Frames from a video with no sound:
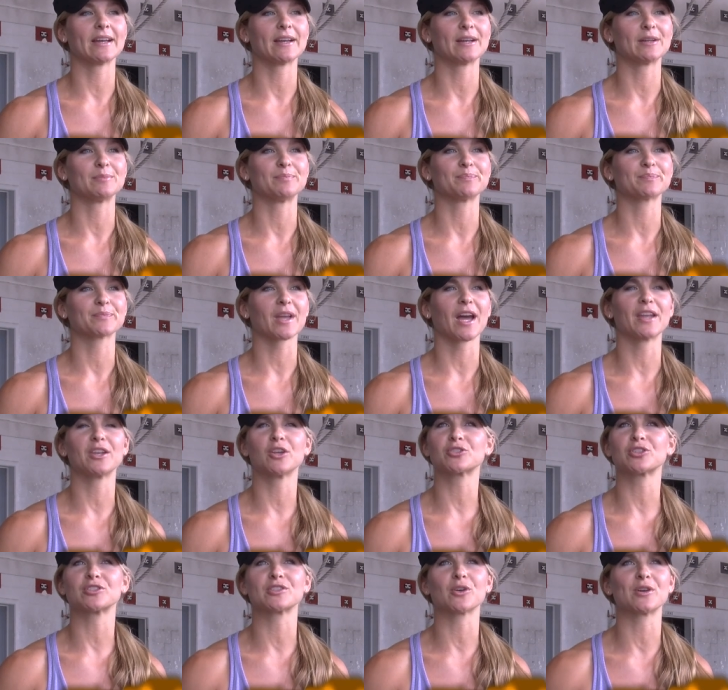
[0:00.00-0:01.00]
um, I know
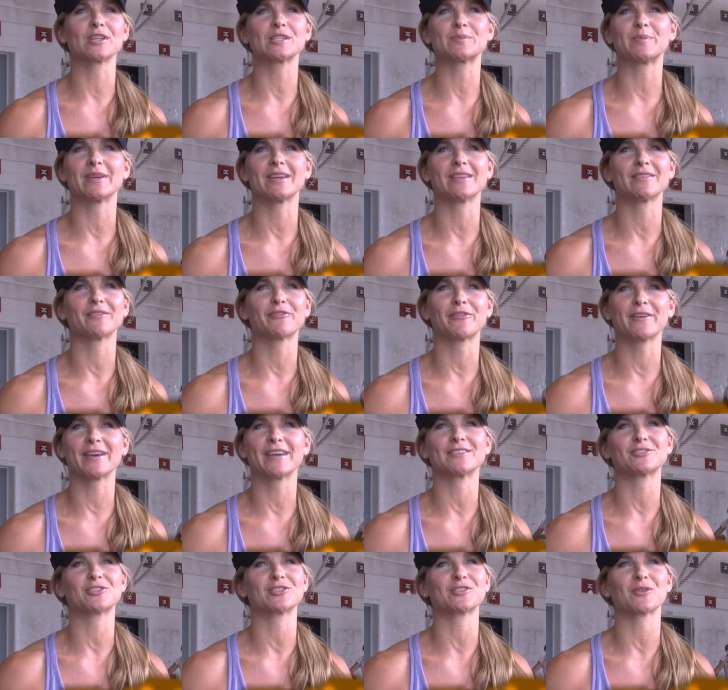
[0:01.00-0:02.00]
she's always been
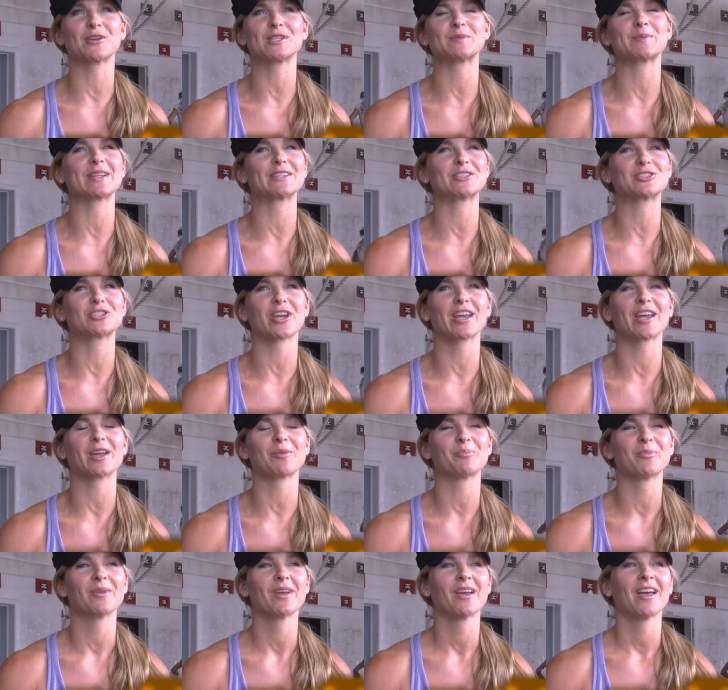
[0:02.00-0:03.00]
fit, she's always been in shape,
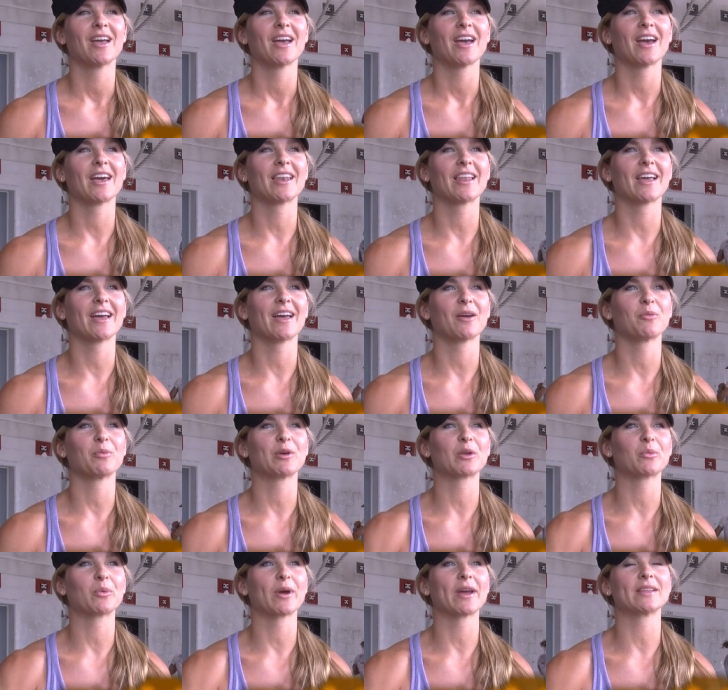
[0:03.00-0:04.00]
and I uh,
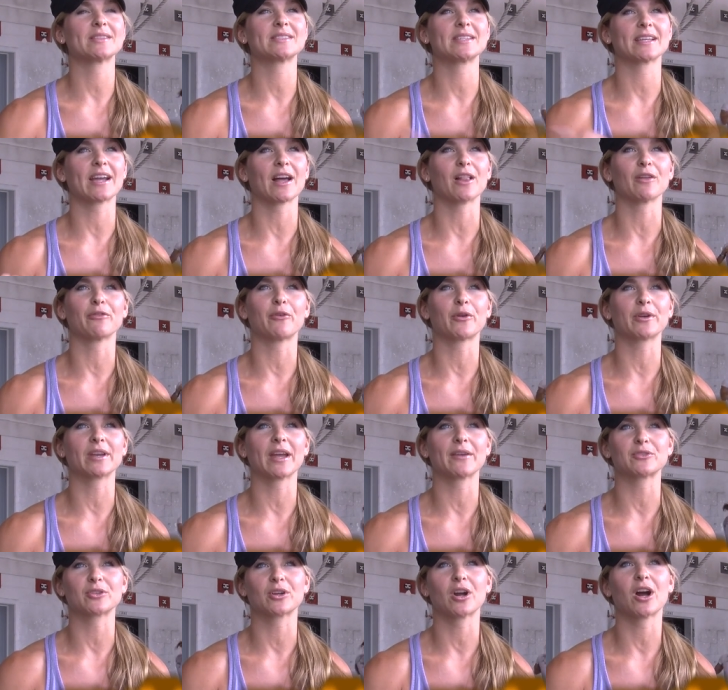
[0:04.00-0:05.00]
went away to California
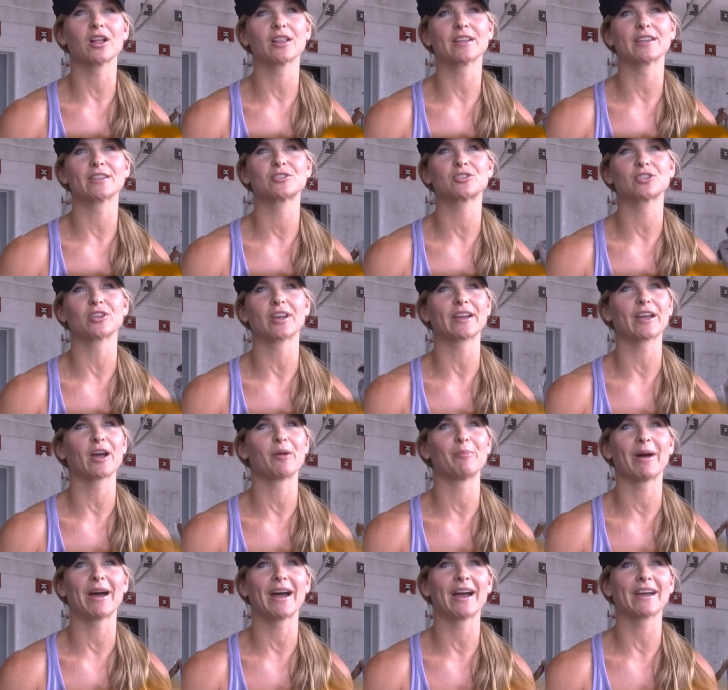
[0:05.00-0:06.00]
after college, and I
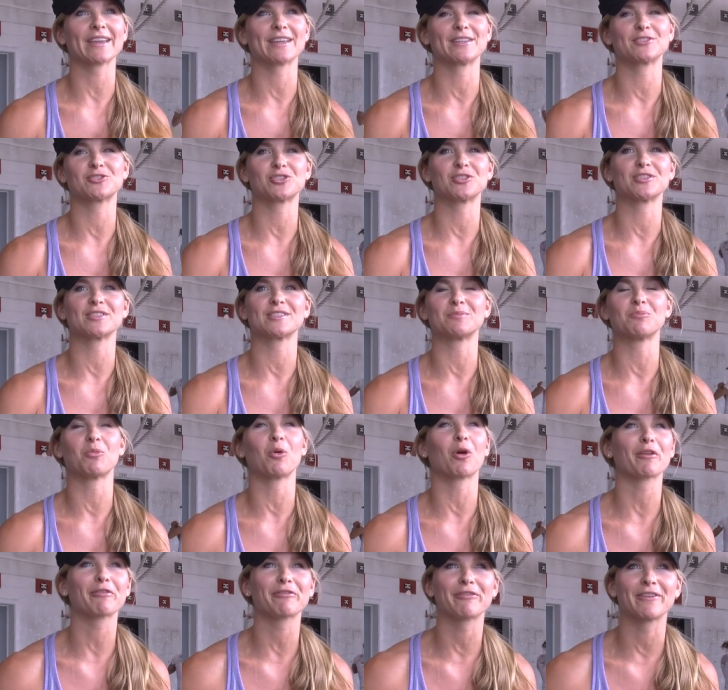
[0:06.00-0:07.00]
come back, and she's
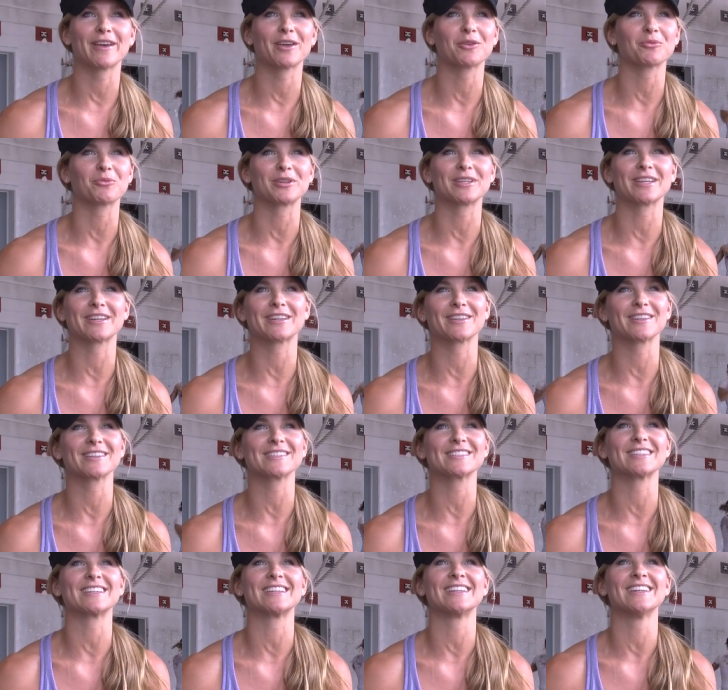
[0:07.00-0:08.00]
more fit,
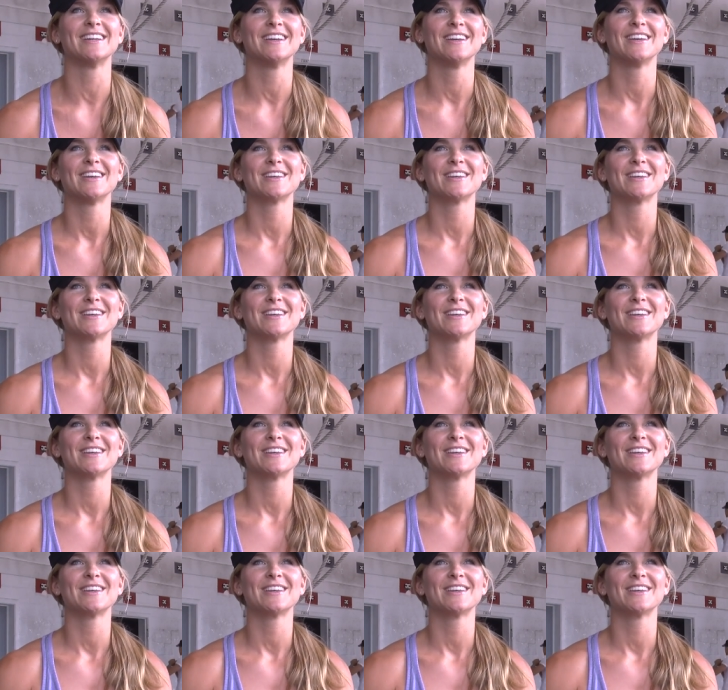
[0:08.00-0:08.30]
ridiculously.